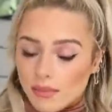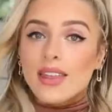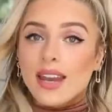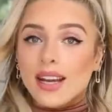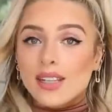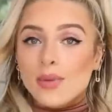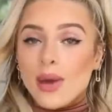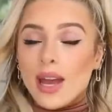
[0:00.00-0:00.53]
The
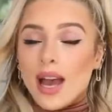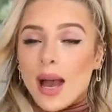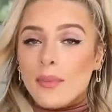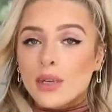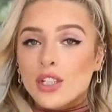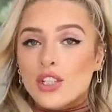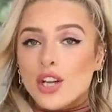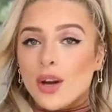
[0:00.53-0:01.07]
next way I'm
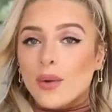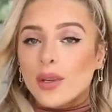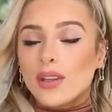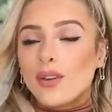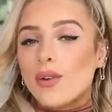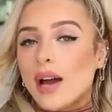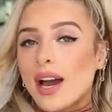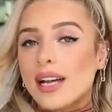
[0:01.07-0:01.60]
gonna share with
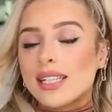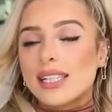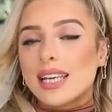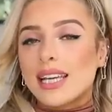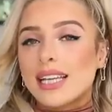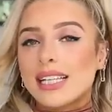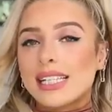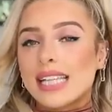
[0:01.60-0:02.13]
you guys
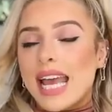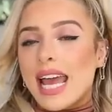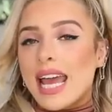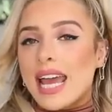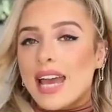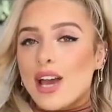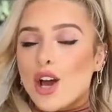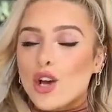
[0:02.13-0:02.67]
is
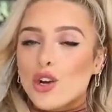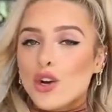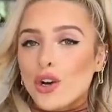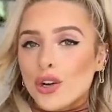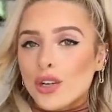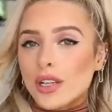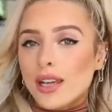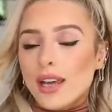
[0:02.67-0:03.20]
a
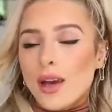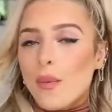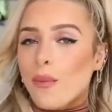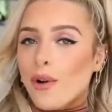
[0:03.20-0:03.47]
girly,